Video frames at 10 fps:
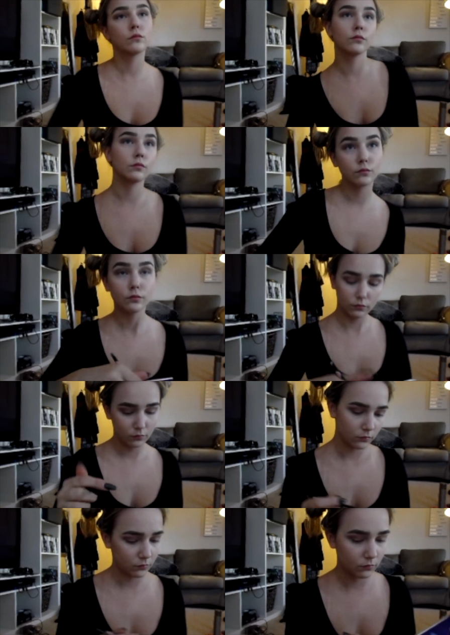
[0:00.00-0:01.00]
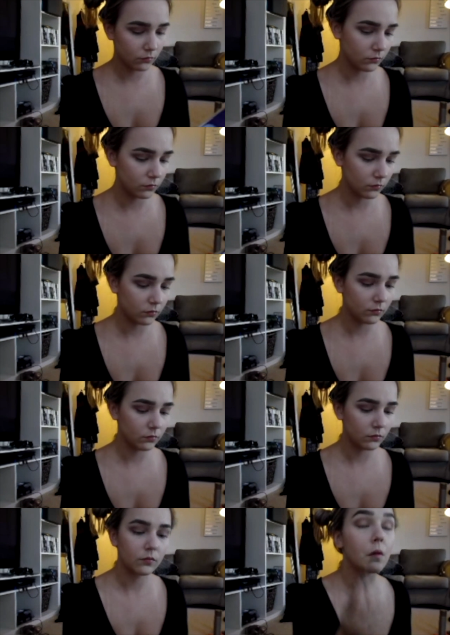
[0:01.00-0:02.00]
I'm putting that on my eyelid.
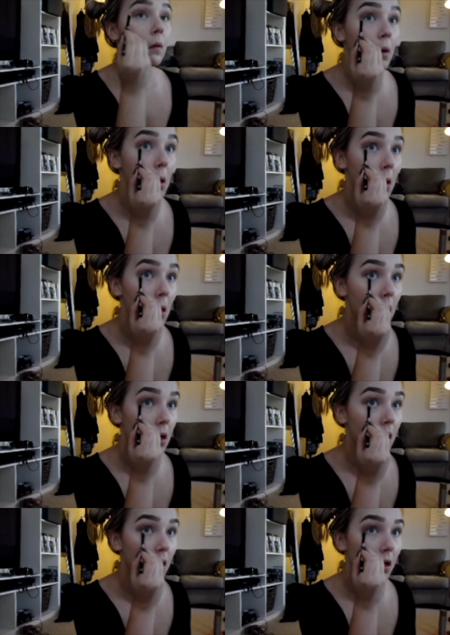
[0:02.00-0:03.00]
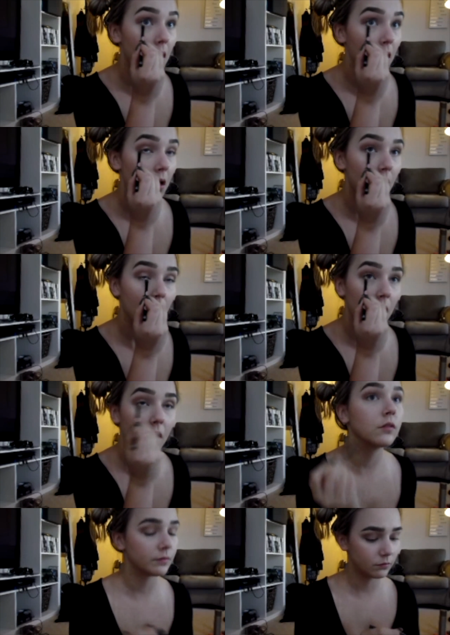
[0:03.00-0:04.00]
I'm now going in with
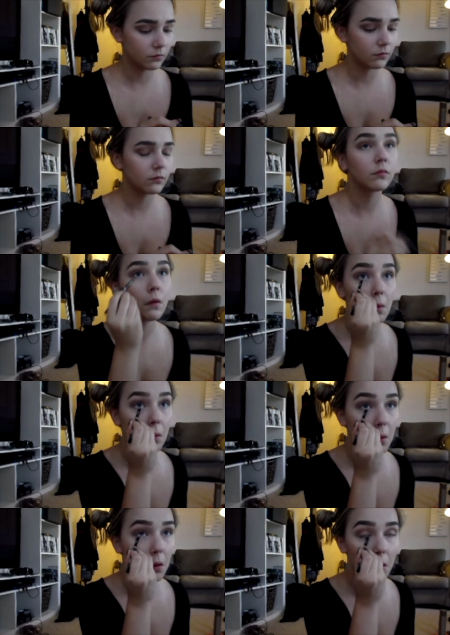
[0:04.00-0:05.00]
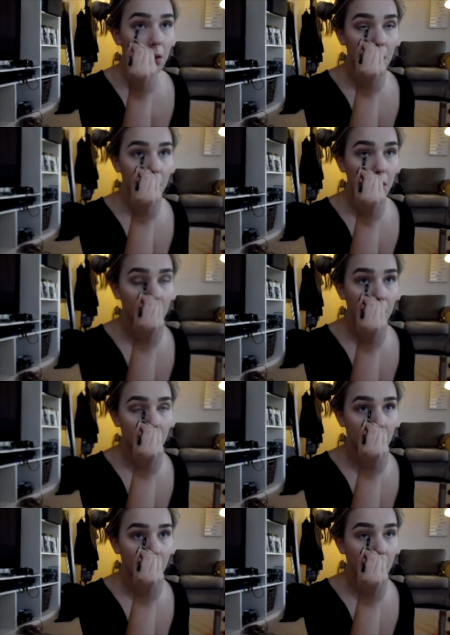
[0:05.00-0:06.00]
Force of Nature again,
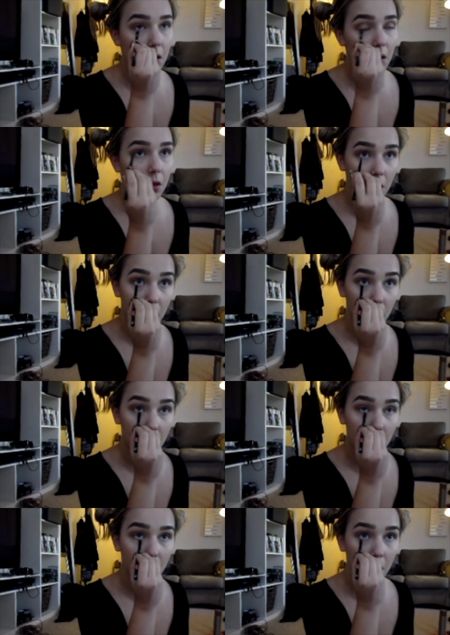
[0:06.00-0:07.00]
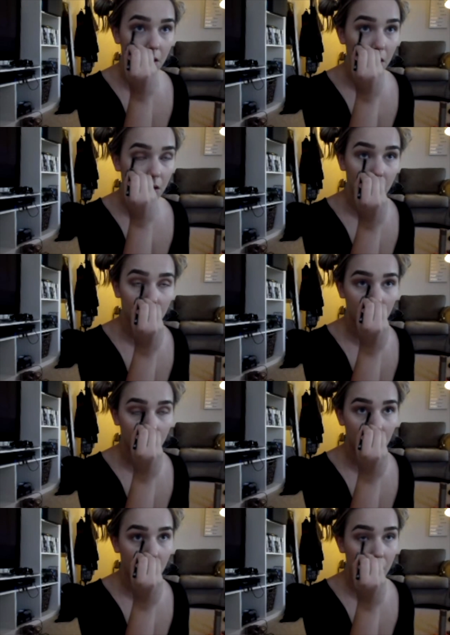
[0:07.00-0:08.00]
and just putting that into
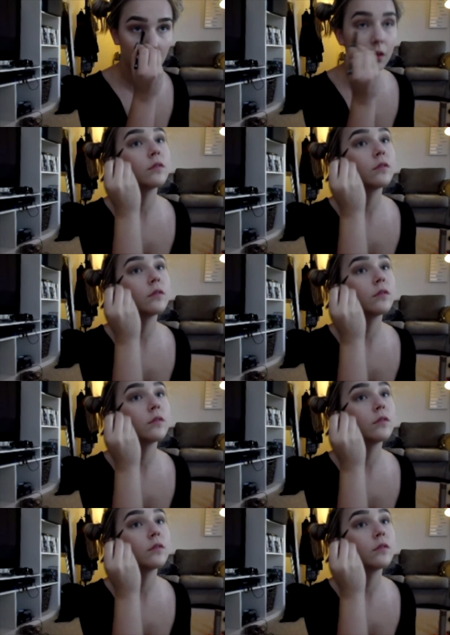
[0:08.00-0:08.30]
my